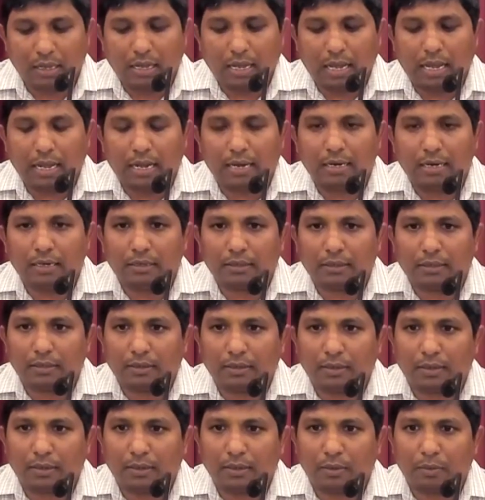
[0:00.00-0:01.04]
And
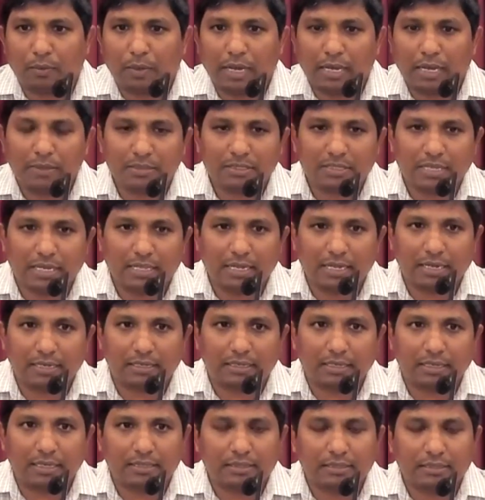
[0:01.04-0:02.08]
why I say that
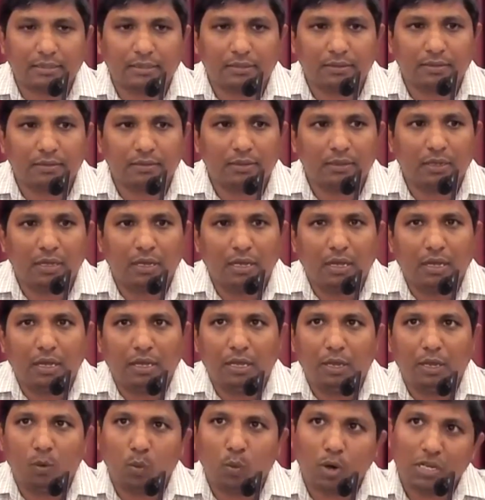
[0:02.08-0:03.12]
is,
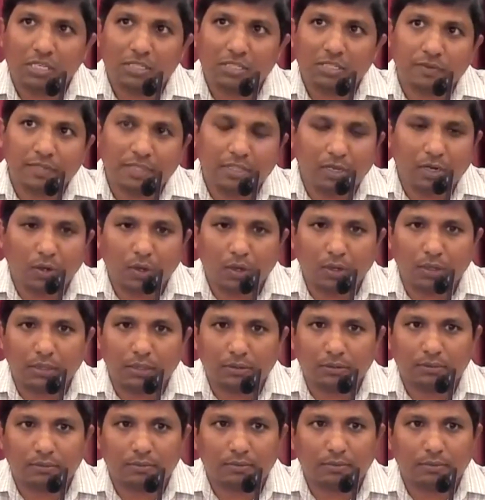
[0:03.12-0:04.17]
he was with the Lord
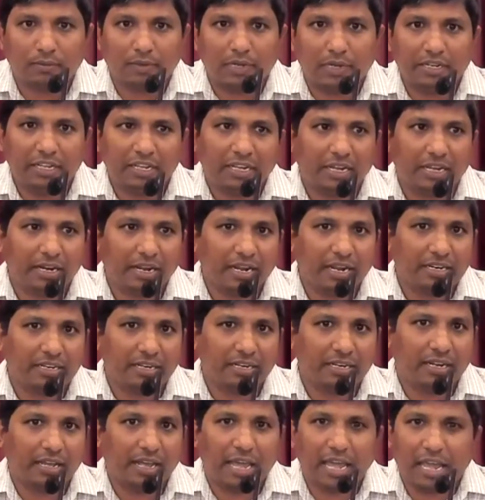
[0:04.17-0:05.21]
when he
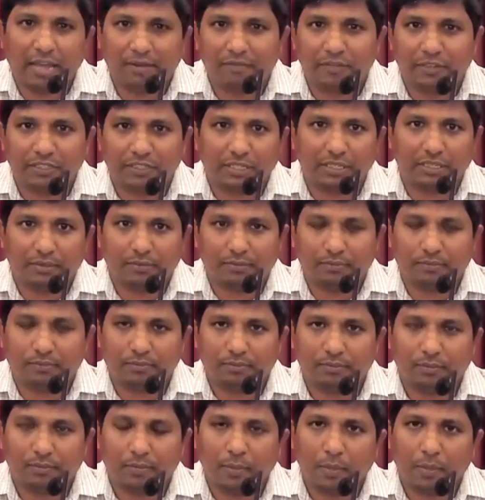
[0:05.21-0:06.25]
created everything.
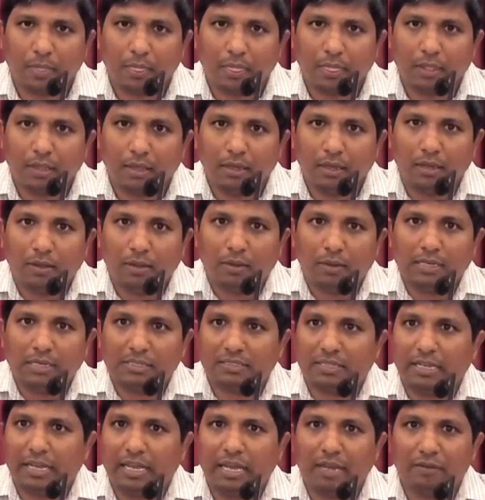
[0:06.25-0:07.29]
And I
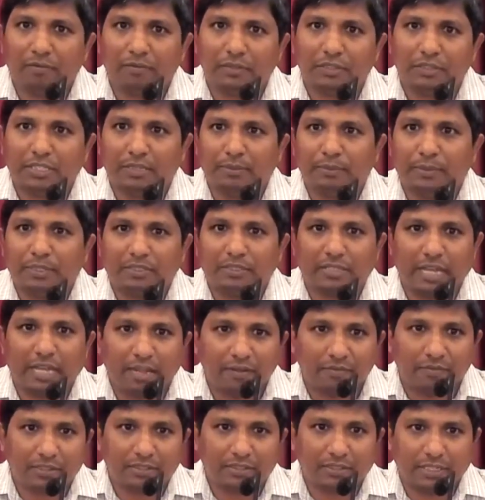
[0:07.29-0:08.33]
say everything means
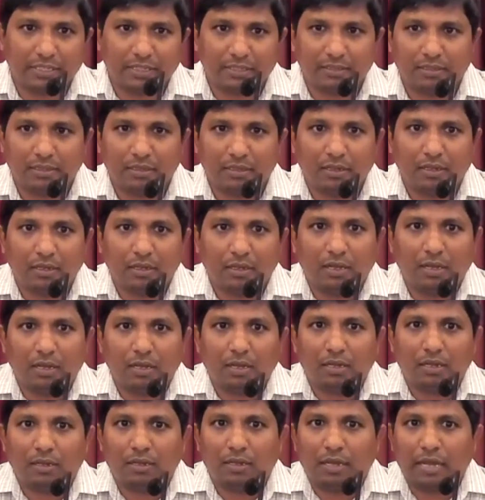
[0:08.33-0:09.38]
everything
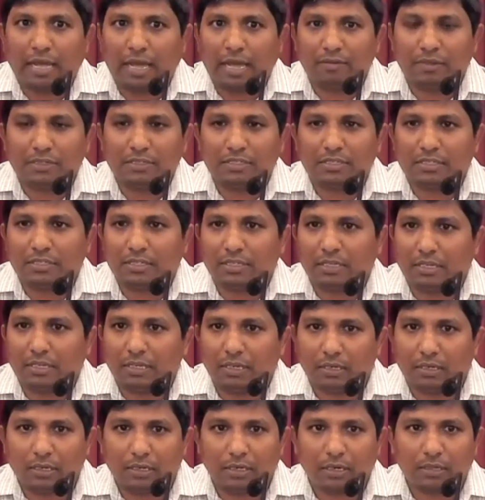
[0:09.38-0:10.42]
heavens,
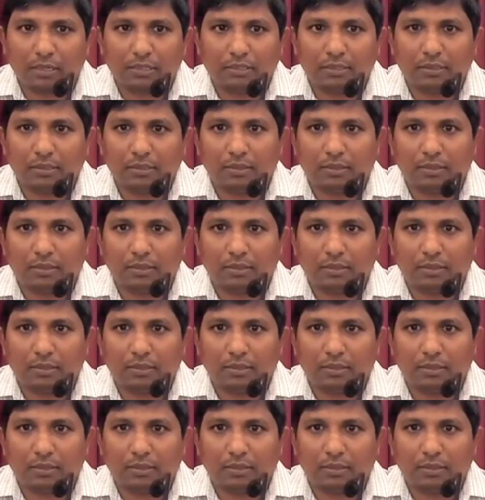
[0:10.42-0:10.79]
earth,